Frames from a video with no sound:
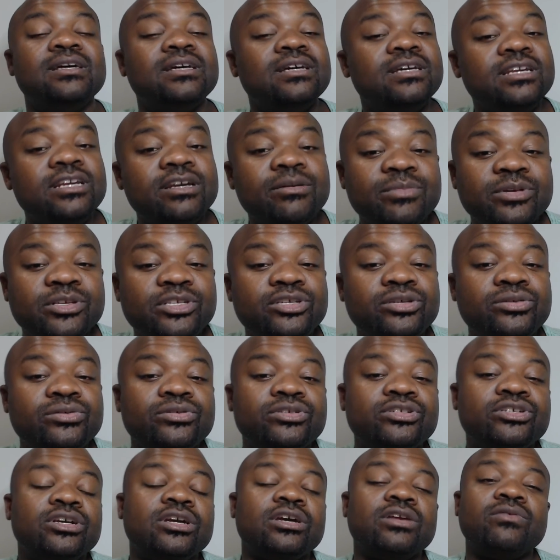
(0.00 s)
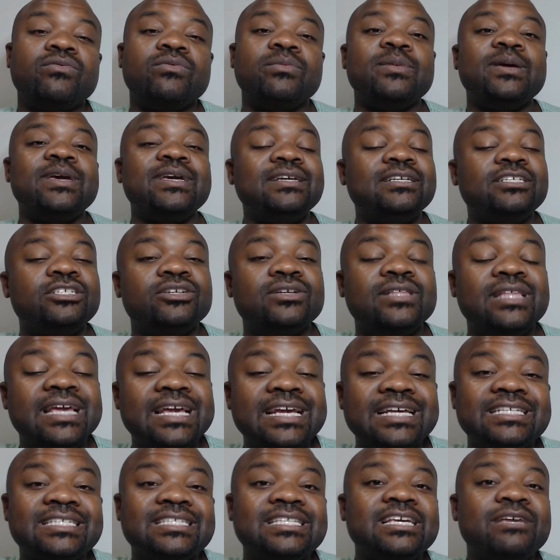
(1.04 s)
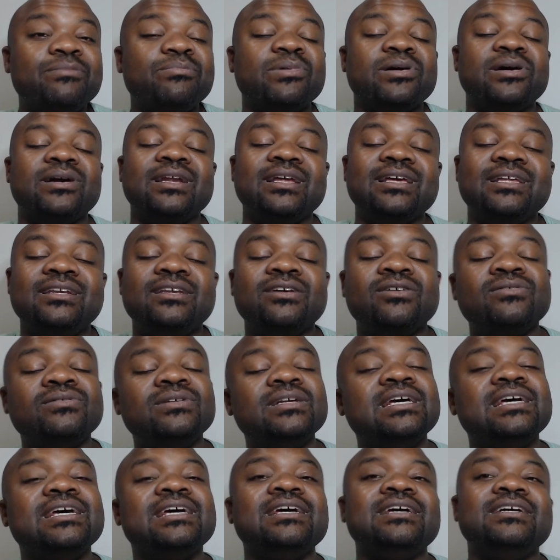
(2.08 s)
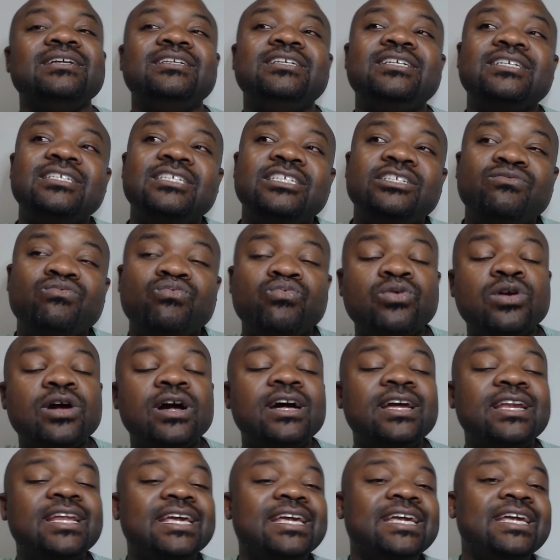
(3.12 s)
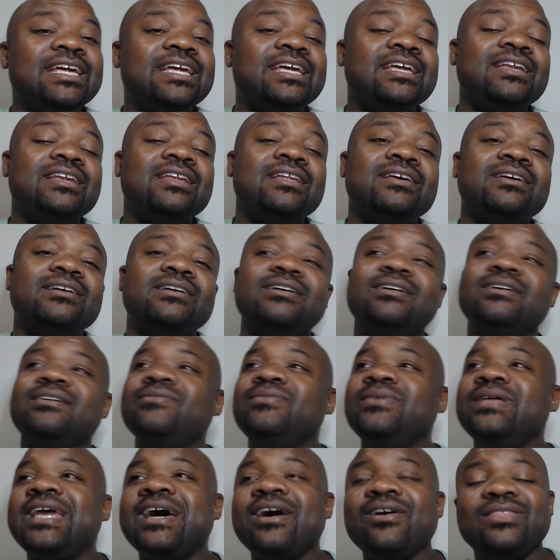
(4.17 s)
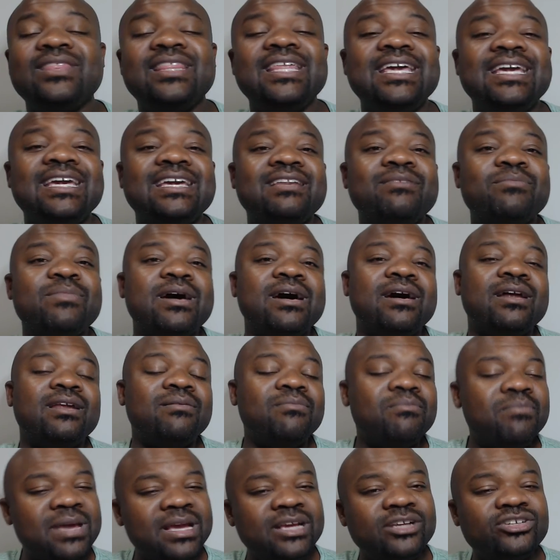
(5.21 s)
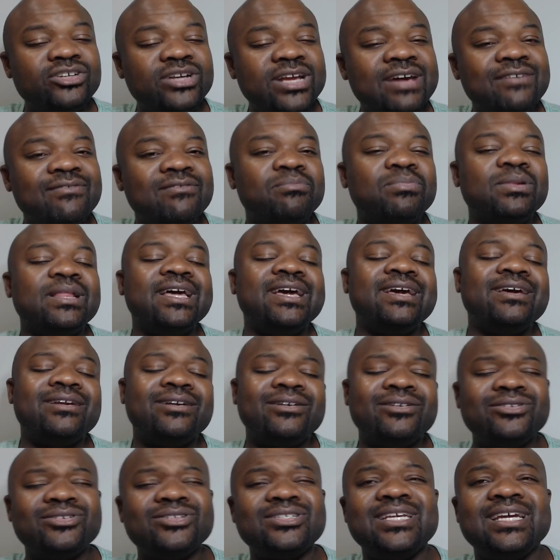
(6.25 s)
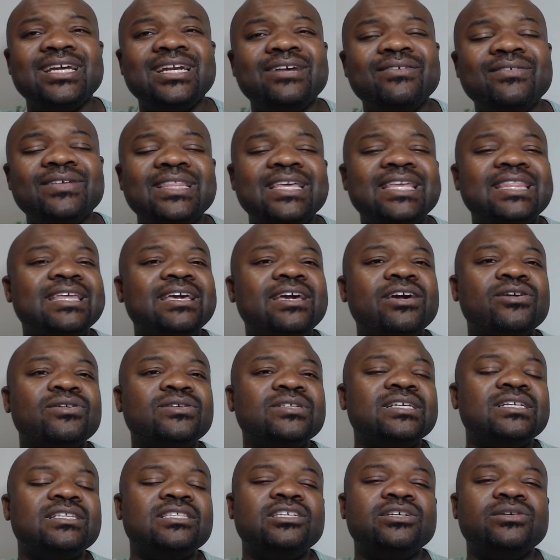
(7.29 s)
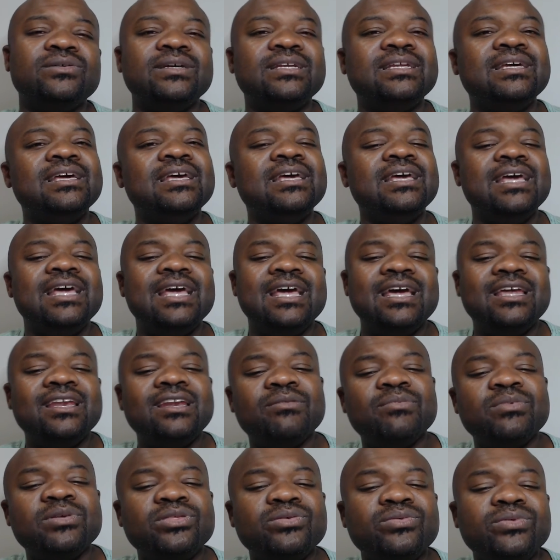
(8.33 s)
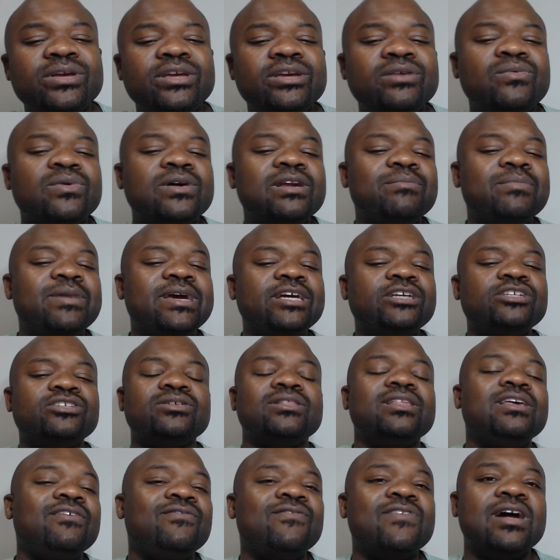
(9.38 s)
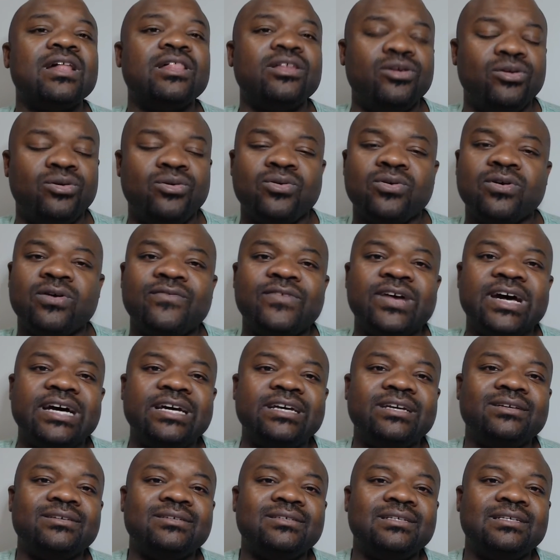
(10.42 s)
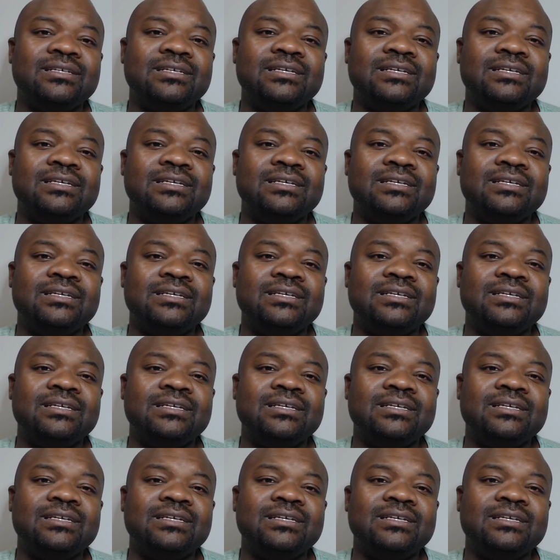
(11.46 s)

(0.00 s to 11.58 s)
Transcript: Number two is you're going to make sure that you sleep on it. Don't just run in without thinking about it. Make sure you have a plan, understand everything that goes into it. And number three, you want to make sure that you follow your core values.